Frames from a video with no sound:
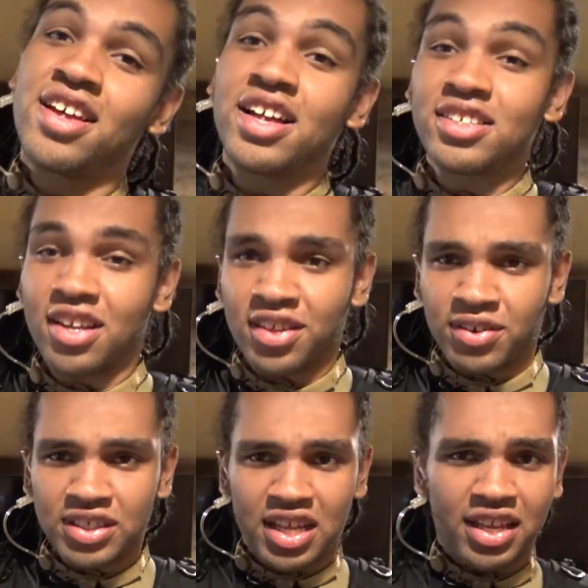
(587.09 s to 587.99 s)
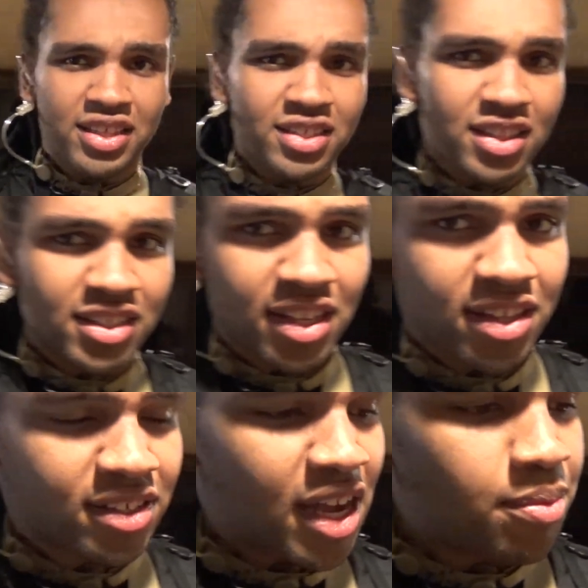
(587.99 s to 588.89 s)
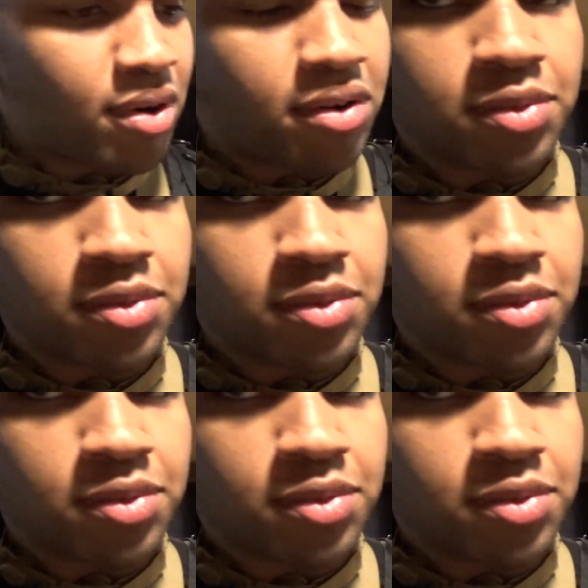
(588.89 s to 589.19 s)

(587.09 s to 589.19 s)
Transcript: That's another reason I like this iPro